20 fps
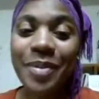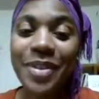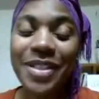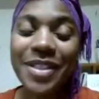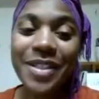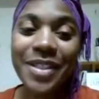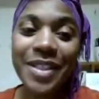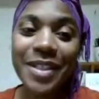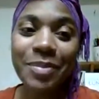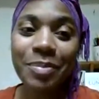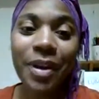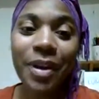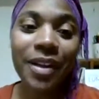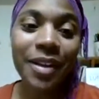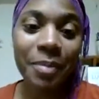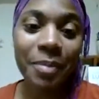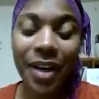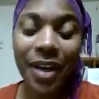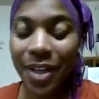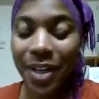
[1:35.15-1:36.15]
it's probably
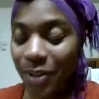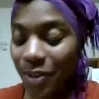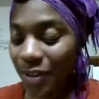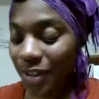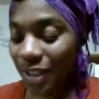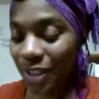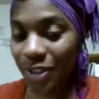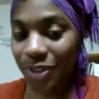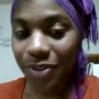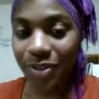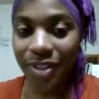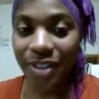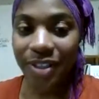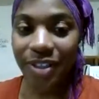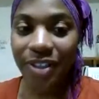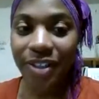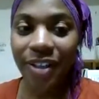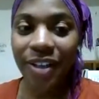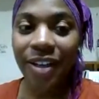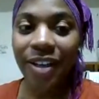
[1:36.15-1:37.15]
my heater that you
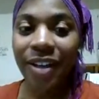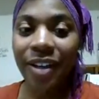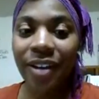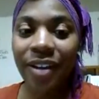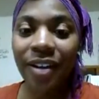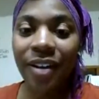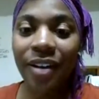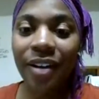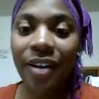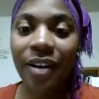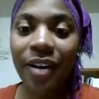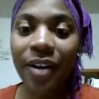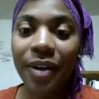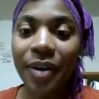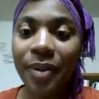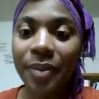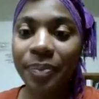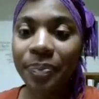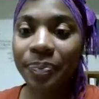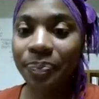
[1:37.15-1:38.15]
hear
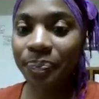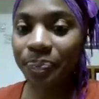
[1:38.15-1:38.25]
um,